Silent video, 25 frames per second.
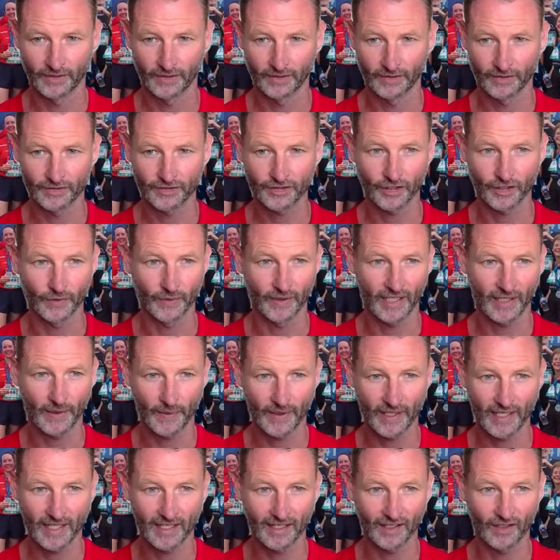So here
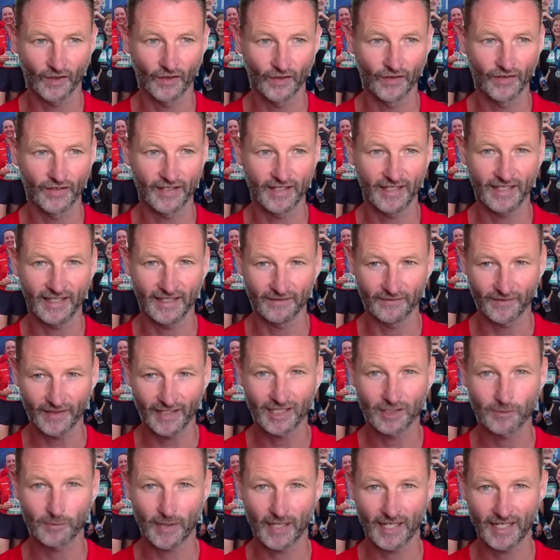we are on the
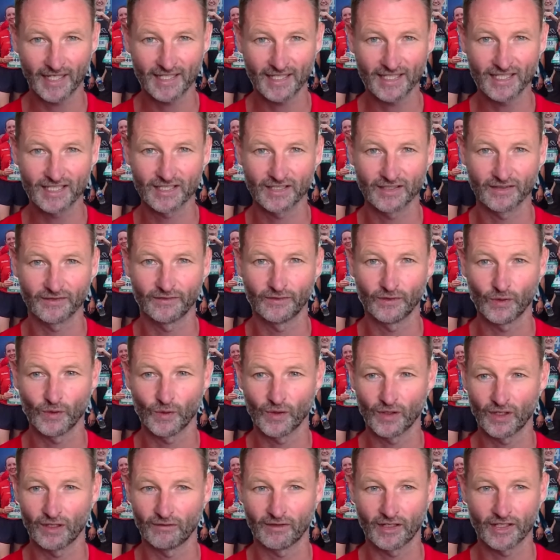event page
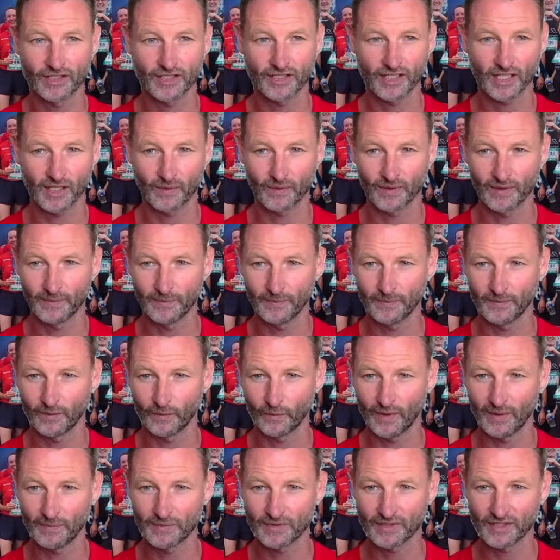for the Run Cheltenham
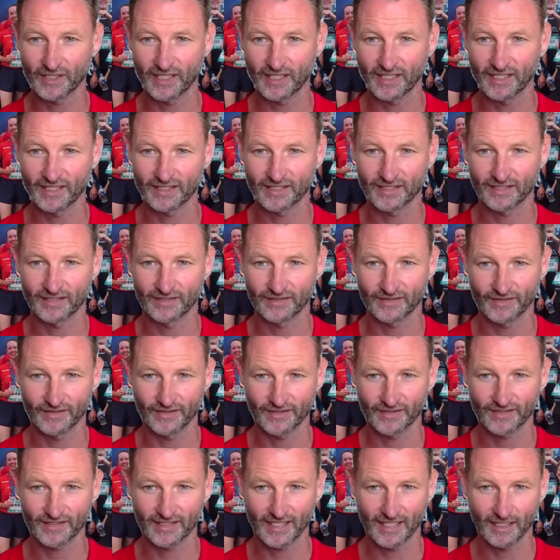website. So
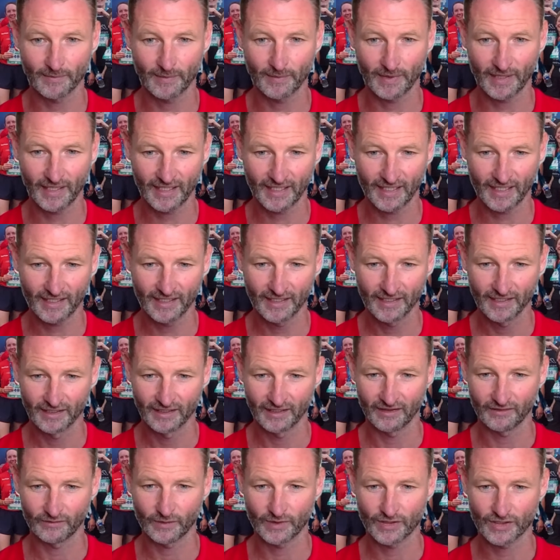this tab here,
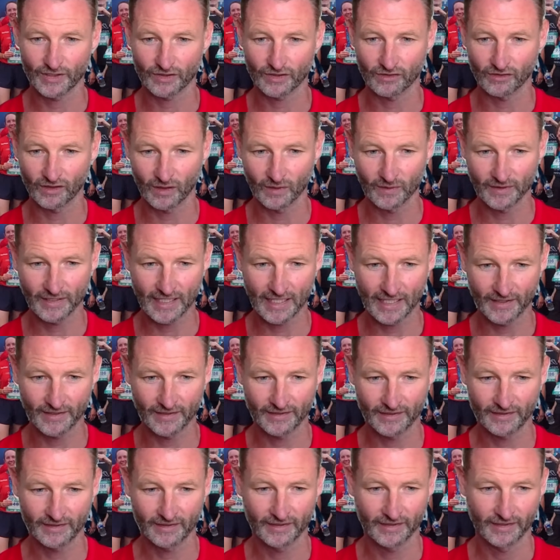if we scroll
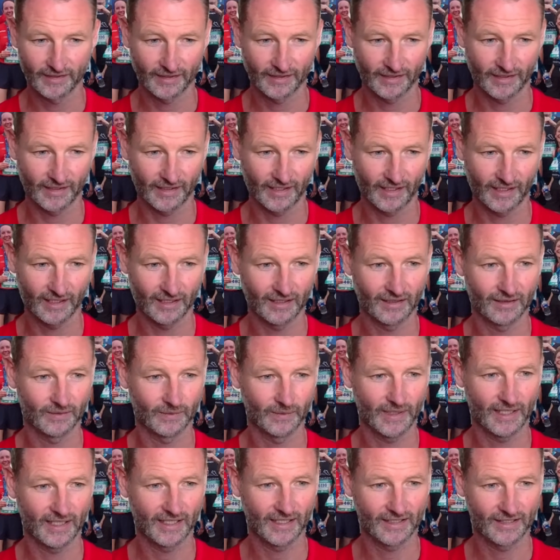down,
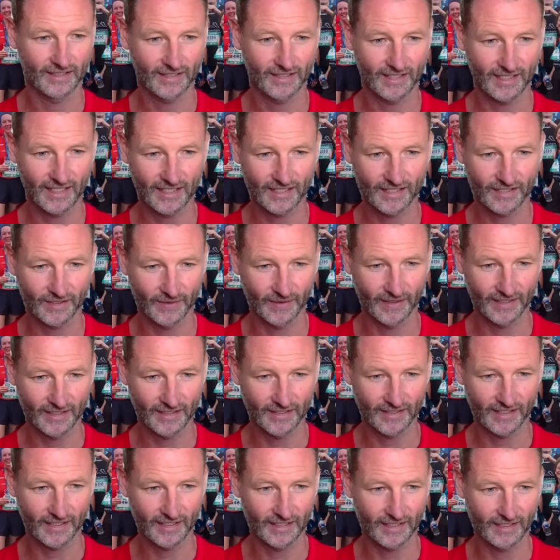we can see, so it
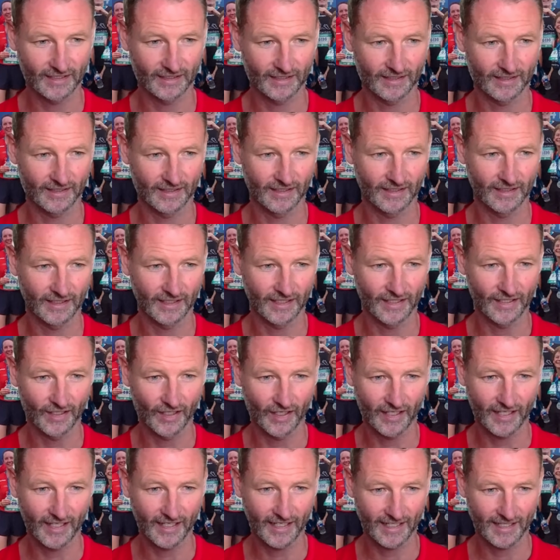is a
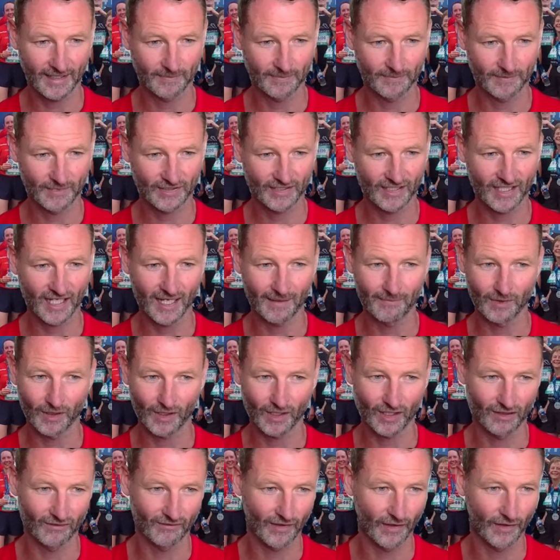9 a.m. start. I'm not
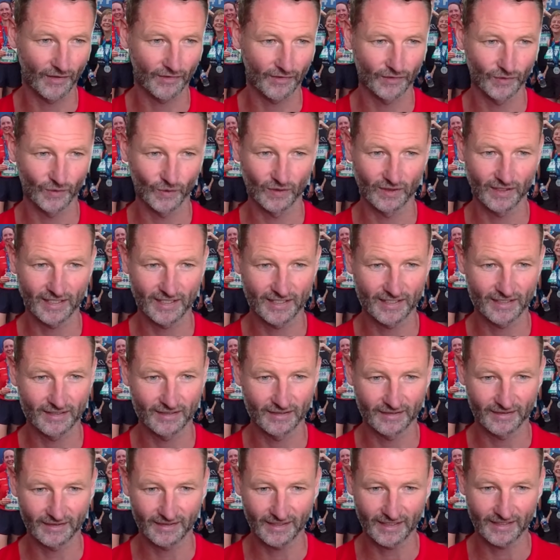going to run through all these
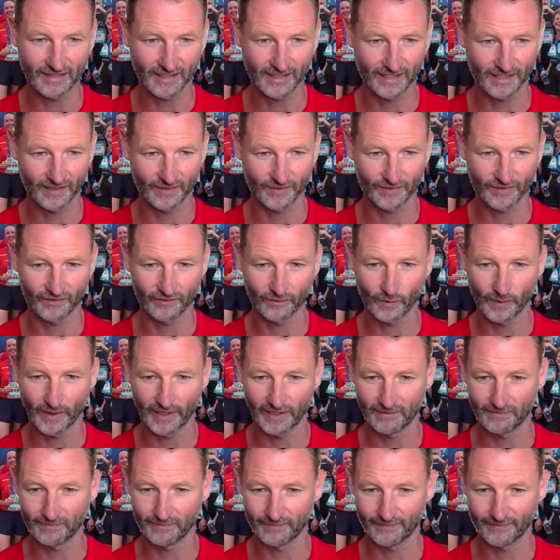details of
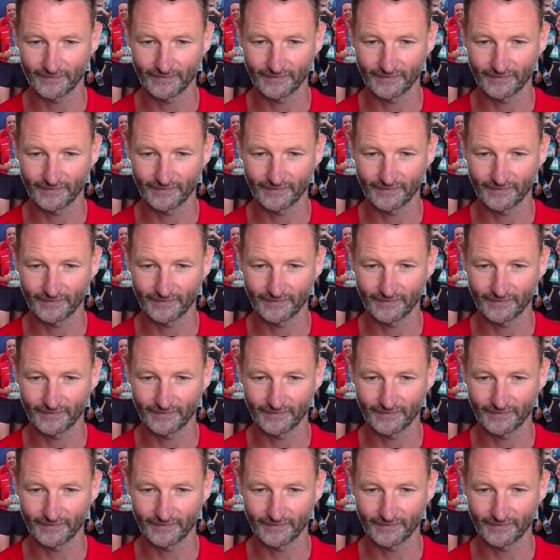when